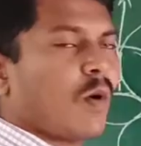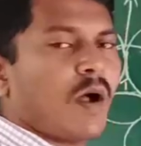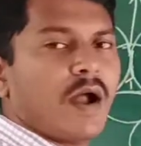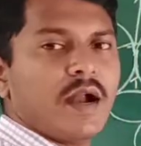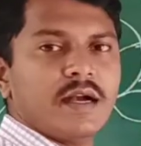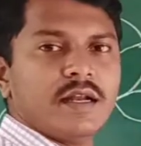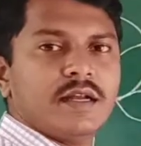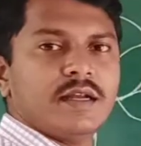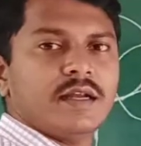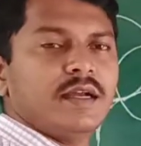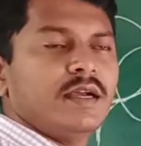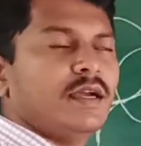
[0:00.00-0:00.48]

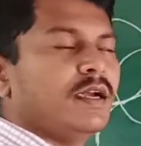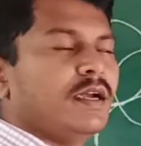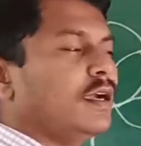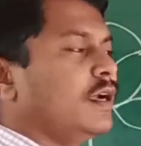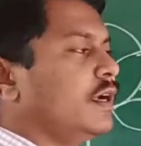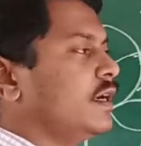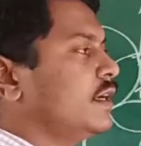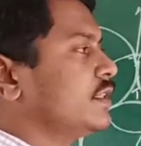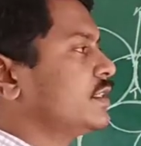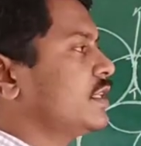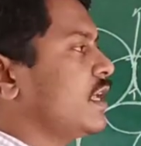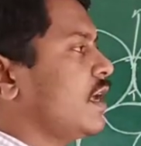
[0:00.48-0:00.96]
void,
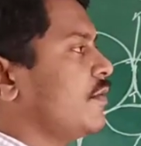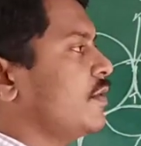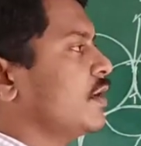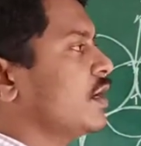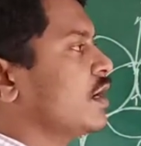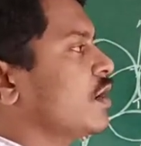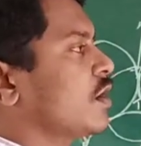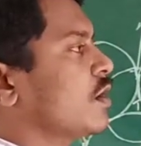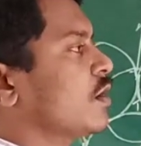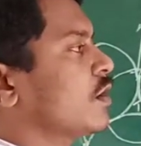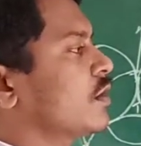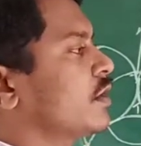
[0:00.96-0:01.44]
it is having
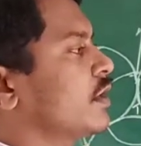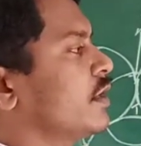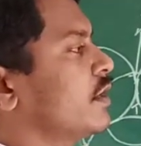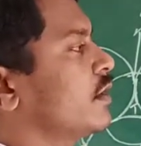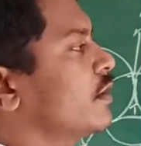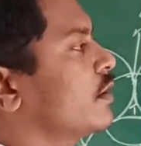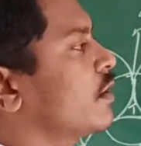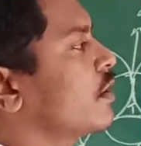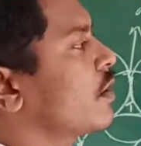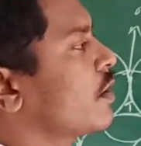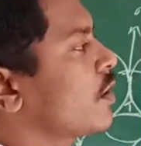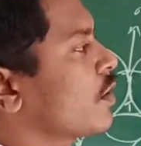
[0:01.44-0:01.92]
a
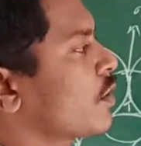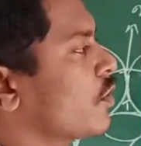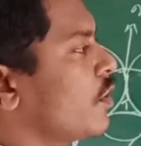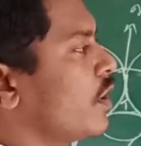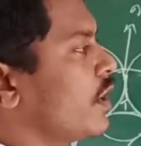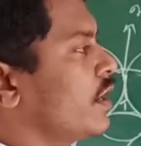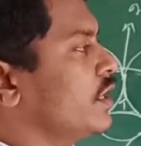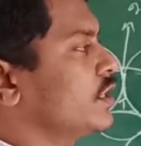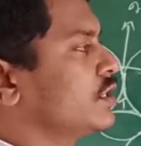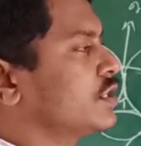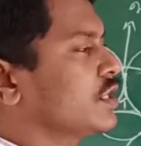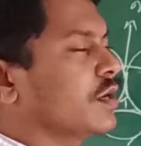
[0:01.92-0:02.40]

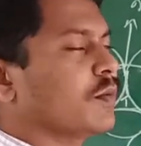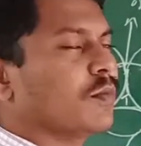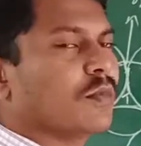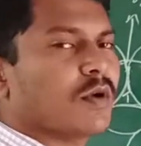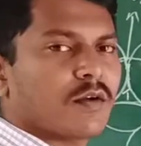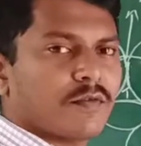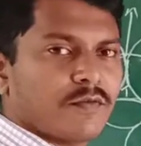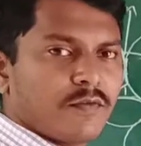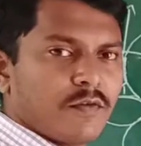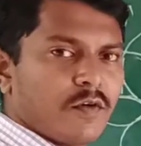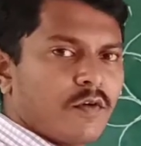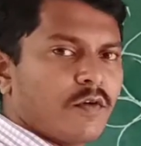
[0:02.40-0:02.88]
coordination
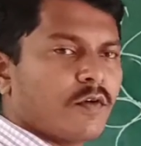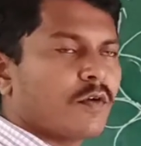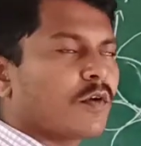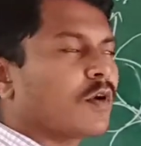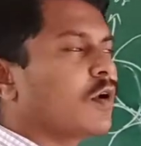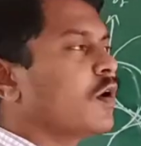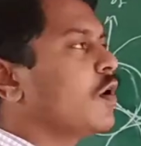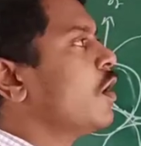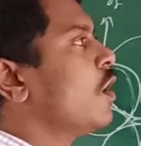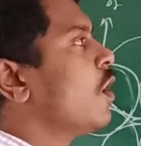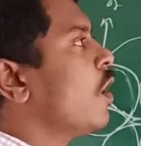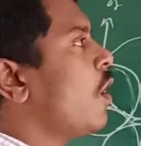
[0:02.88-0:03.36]
number
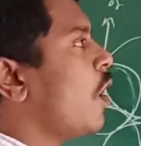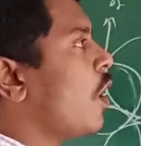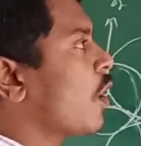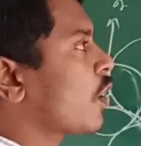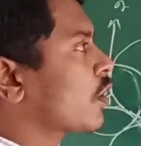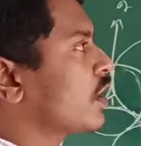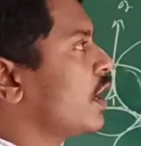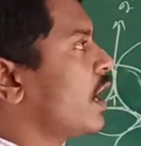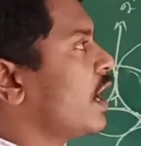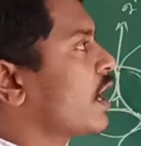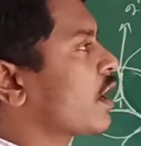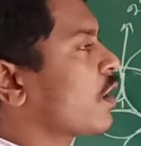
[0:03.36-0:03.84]
4.
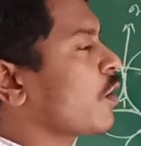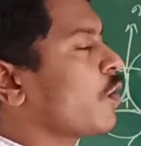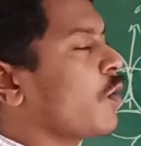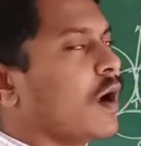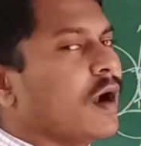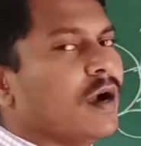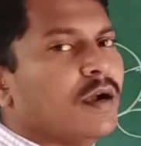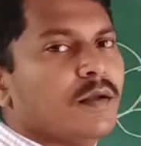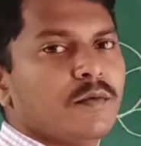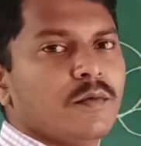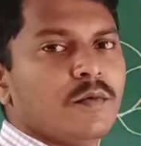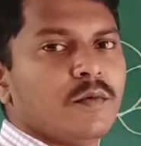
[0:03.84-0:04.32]
Octahedral
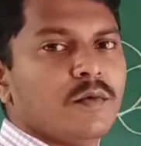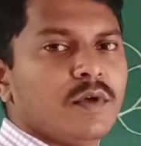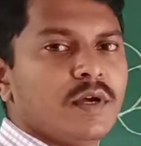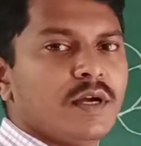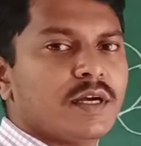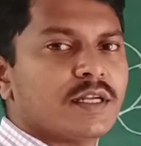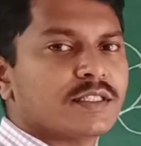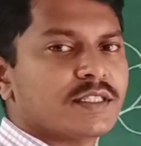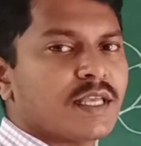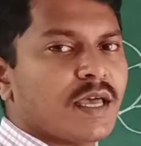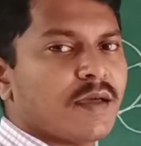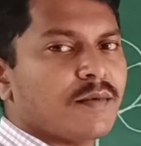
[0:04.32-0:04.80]
void,
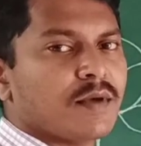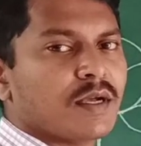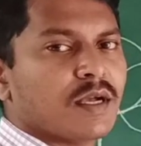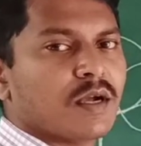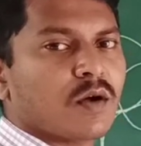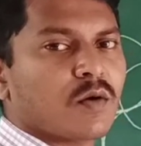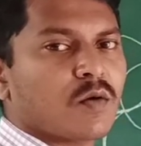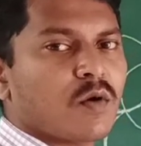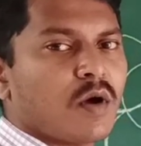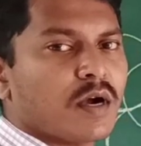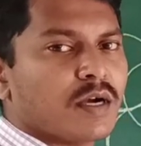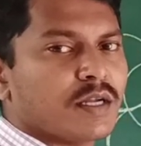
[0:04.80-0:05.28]
it is having
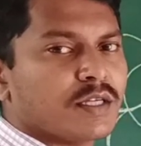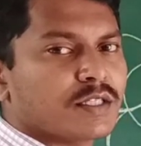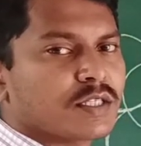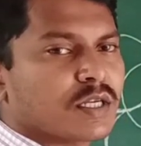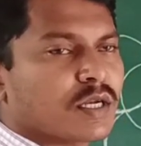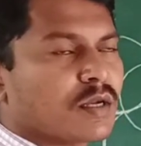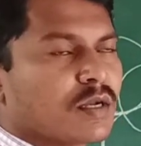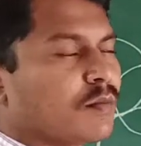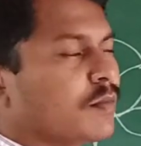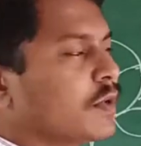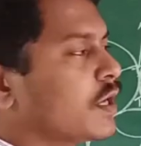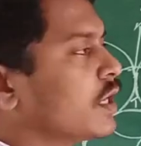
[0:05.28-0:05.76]
a coordination
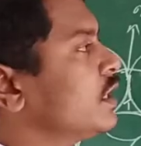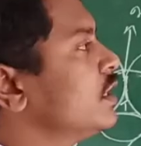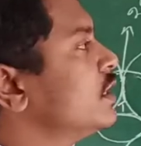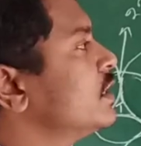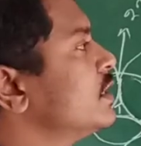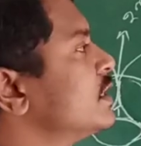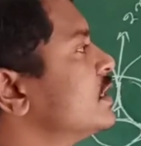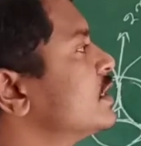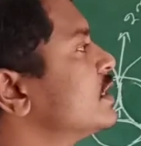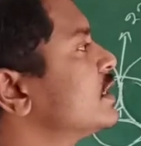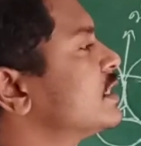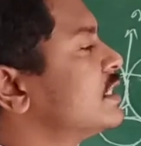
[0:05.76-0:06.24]
number
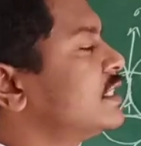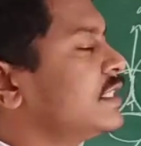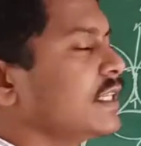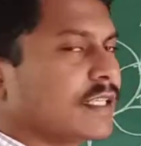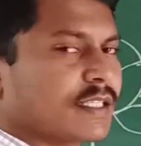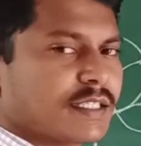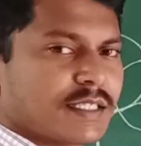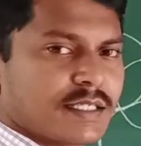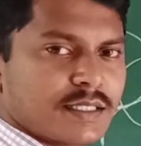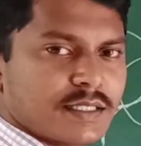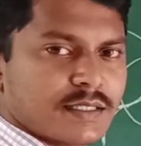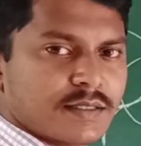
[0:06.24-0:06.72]

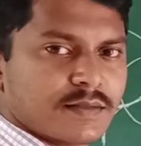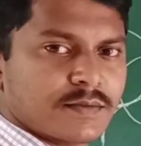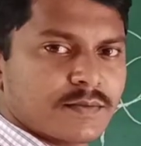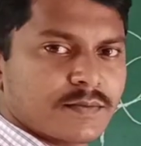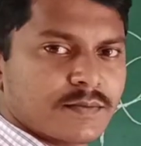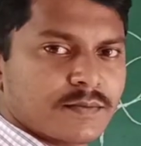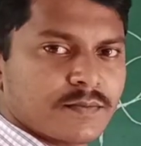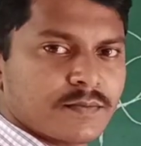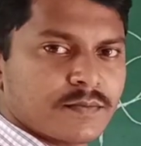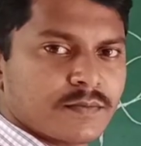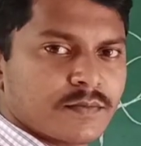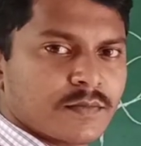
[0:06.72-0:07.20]
6.
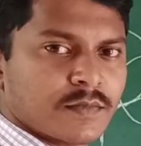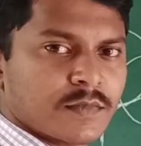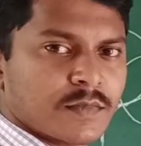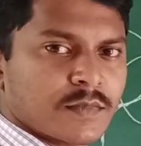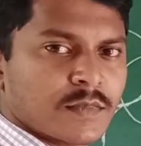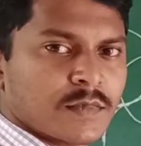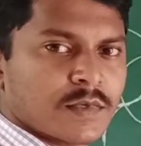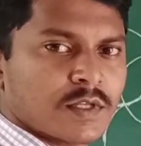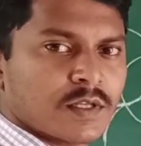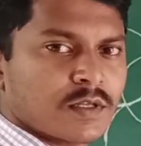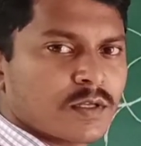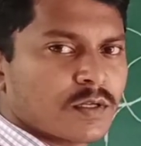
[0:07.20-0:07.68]

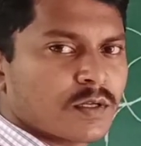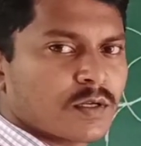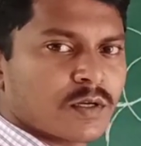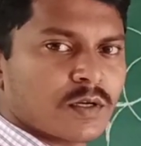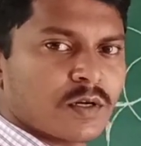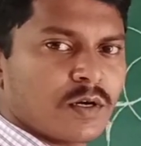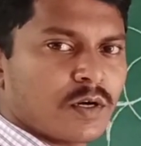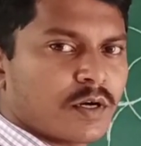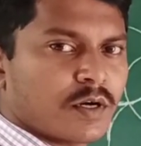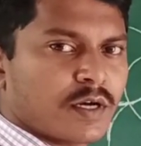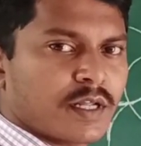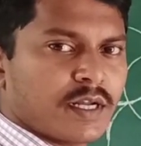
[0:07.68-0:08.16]

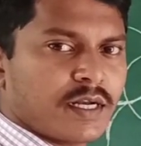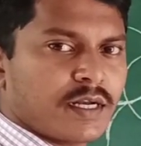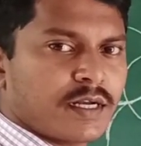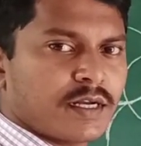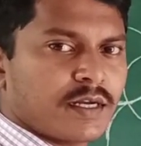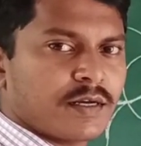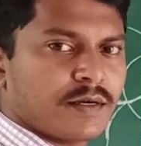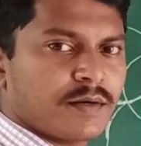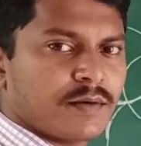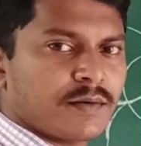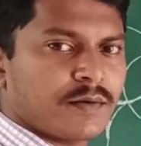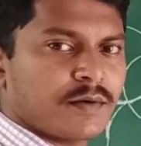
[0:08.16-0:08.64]
Got it?
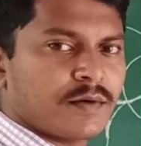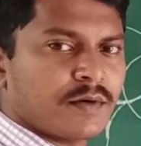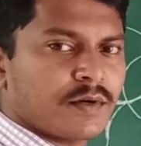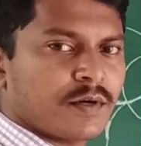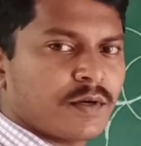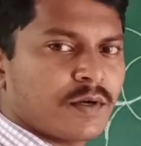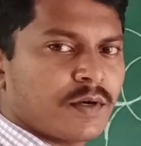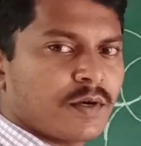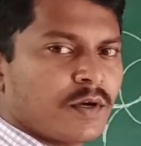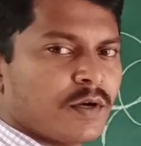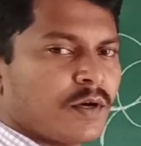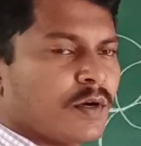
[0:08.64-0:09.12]

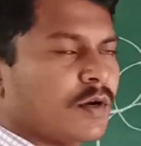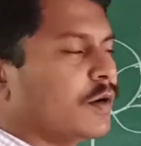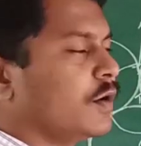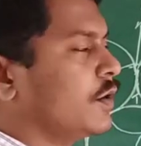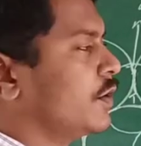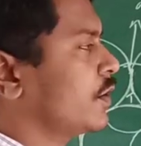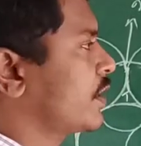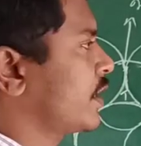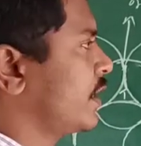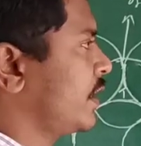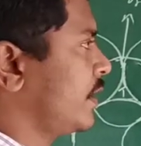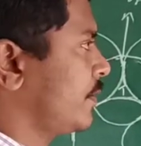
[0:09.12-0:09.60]

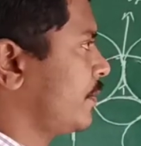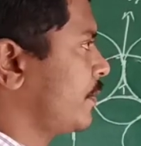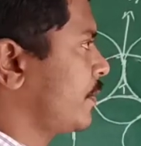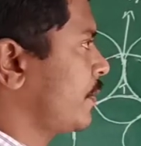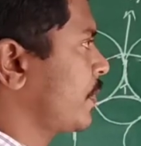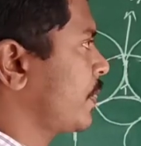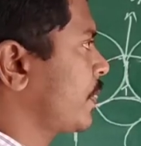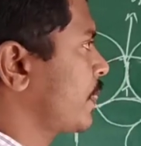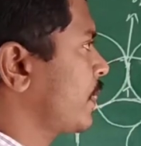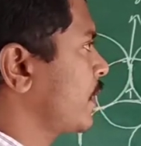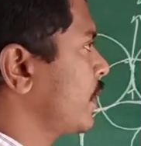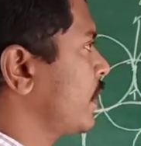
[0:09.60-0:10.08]
Okay.
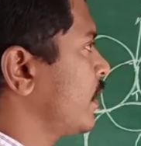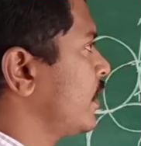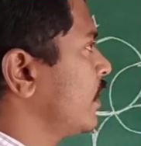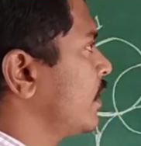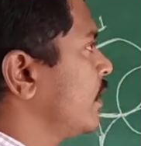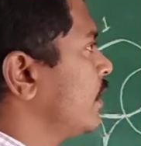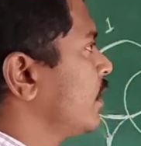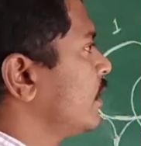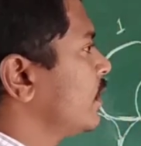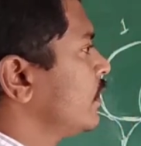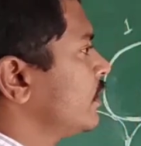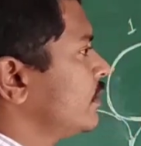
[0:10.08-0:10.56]

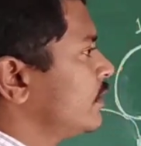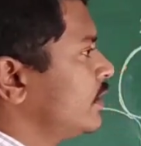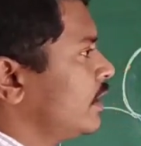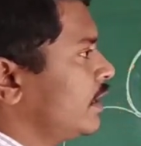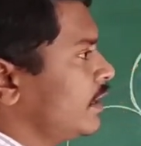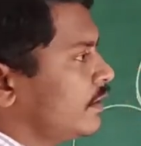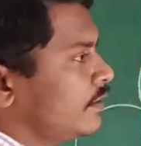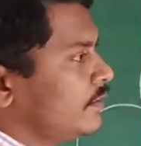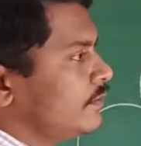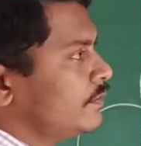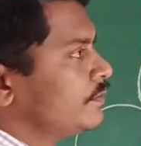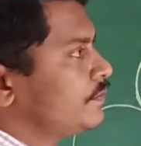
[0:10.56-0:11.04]

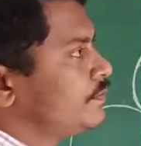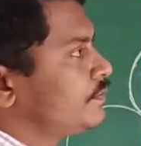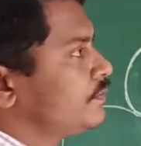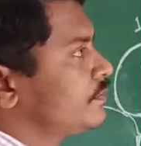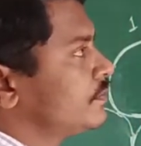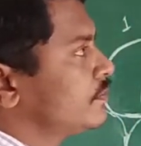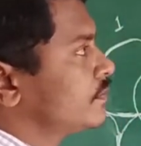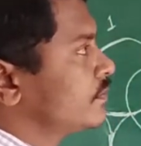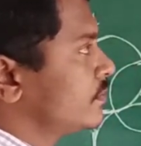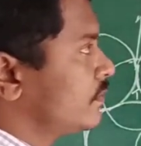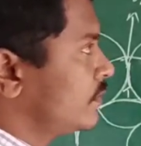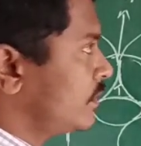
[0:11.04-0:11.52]
Then
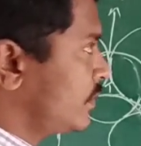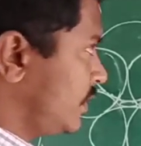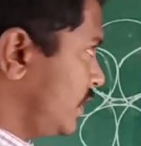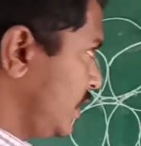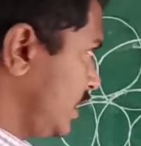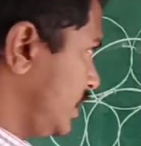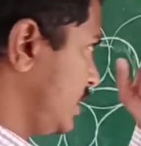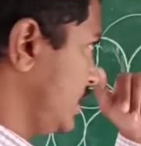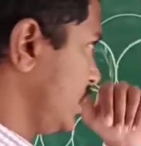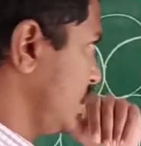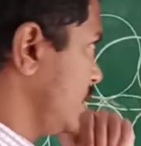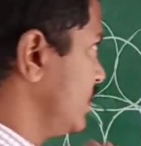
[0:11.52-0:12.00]

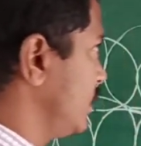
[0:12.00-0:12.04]
this